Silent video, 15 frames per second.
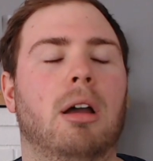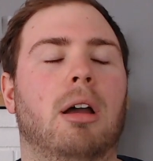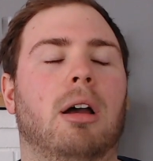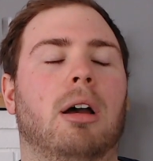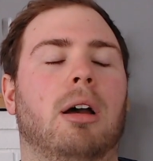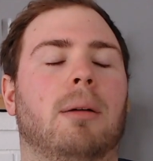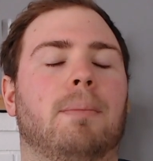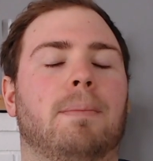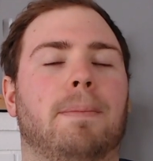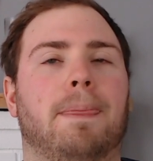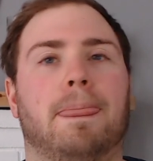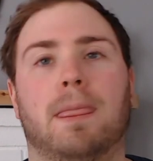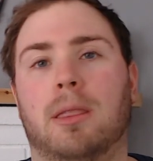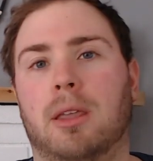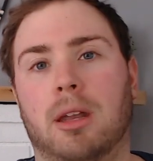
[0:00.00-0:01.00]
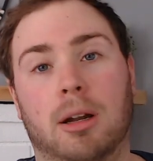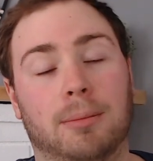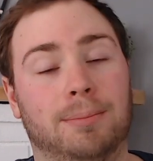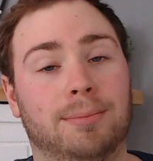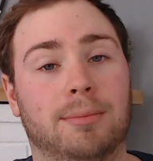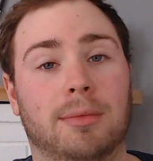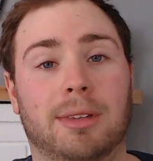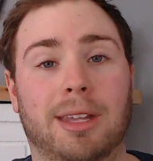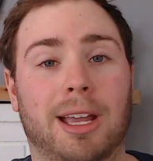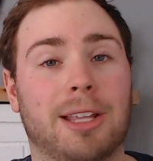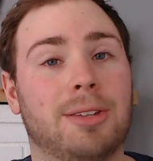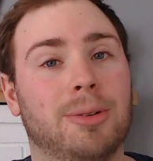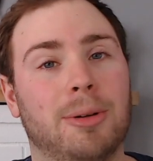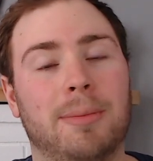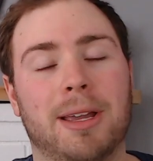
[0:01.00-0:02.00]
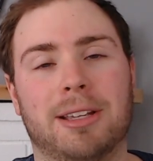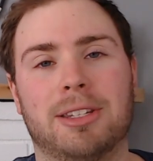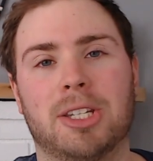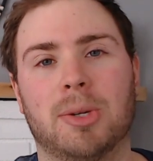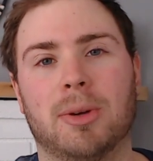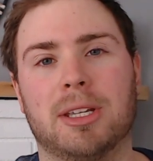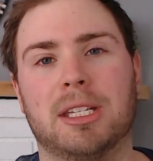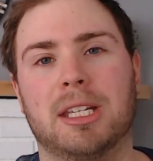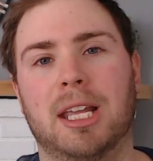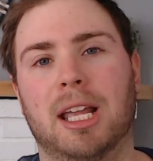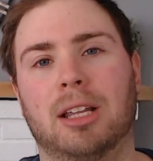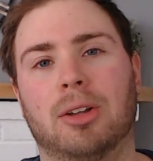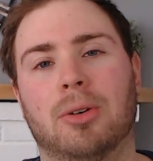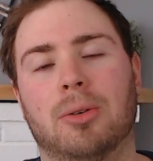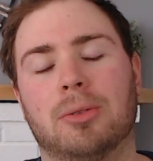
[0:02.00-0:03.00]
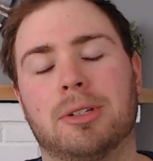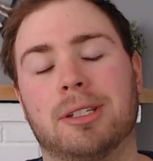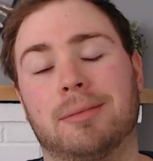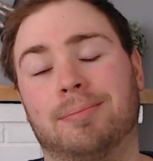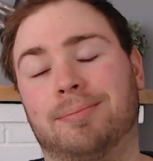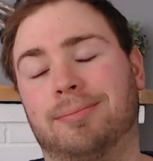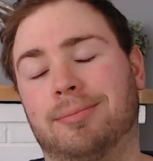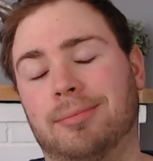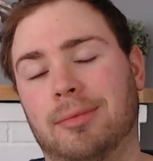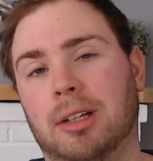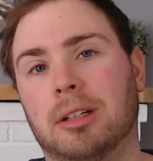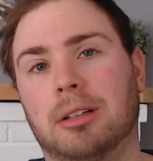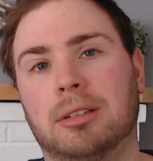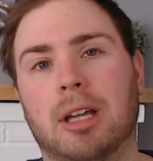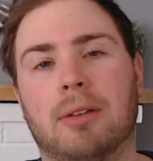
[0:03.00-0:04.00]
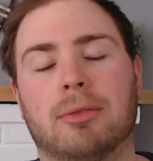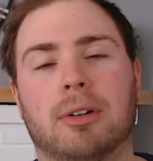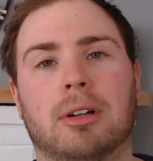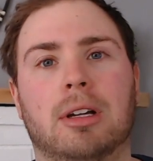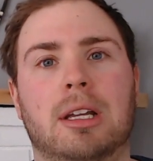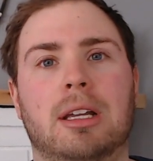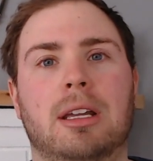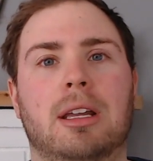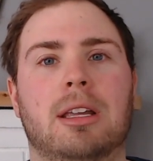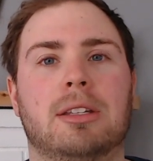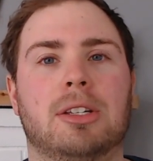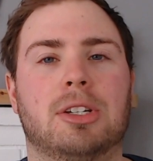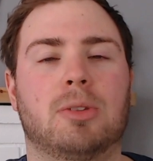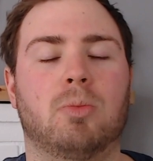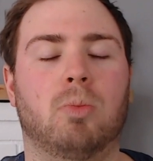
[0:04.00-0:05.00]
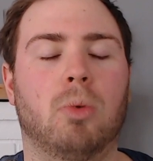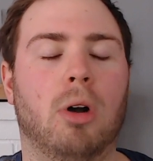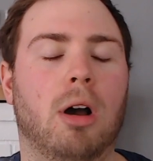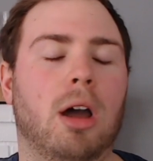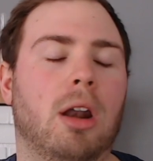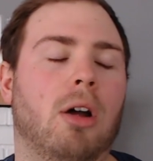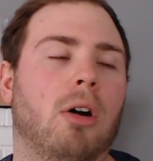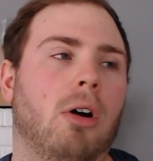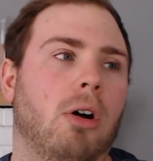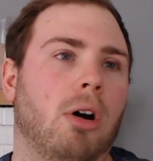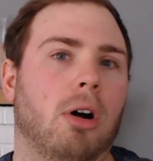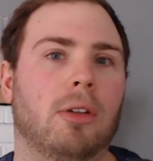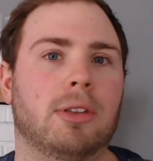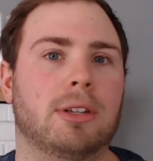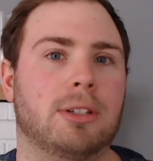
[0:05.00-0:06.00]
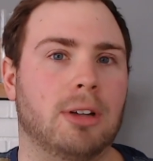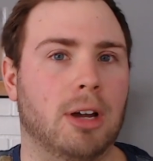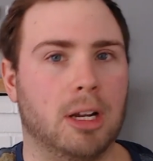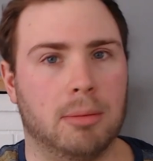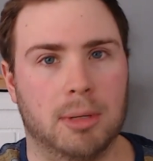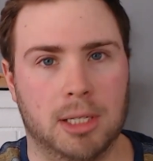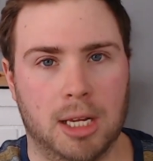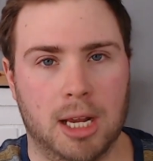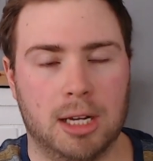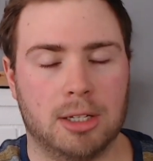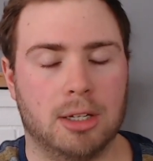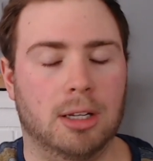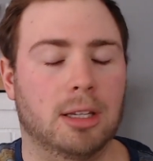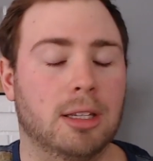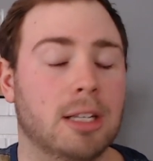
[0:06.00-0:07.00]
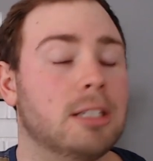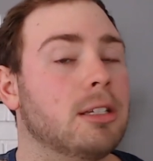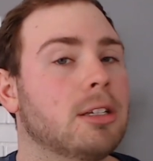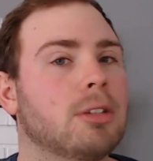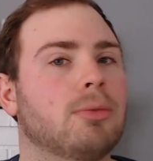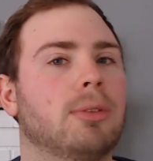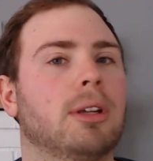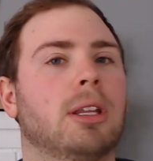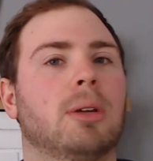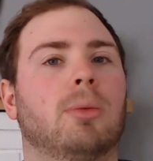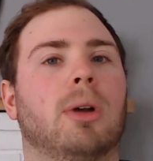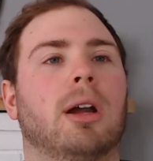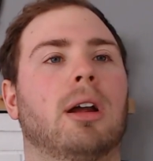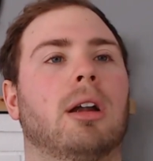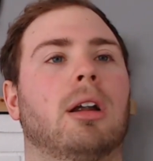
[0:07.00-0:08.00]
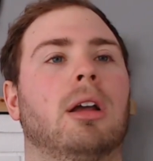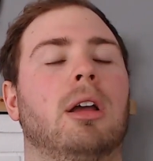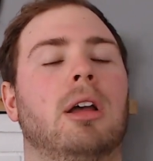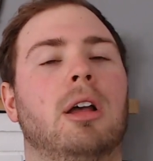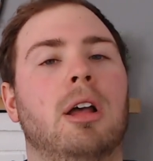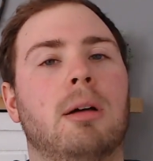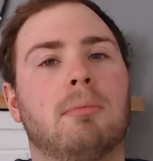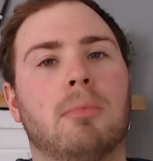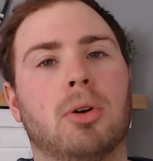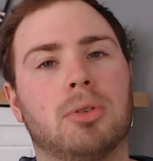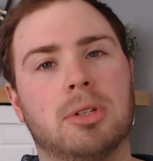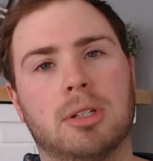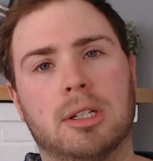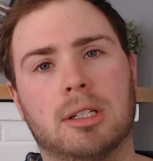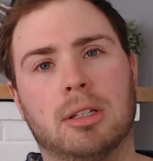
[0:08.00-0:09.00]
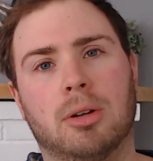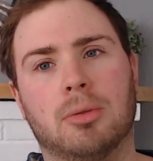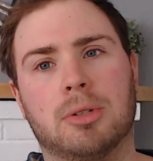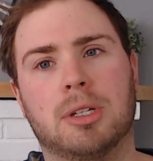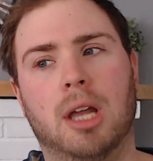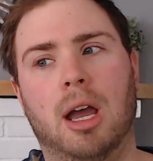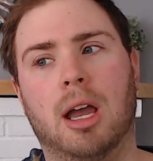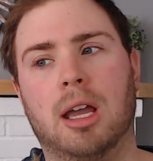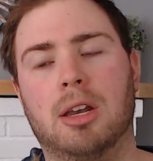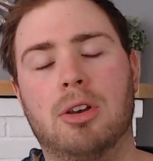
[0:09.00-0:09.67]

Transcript: That's what makes the USDA loans a little tougher, is they just want all this documentation. And this is really where most of these loans die.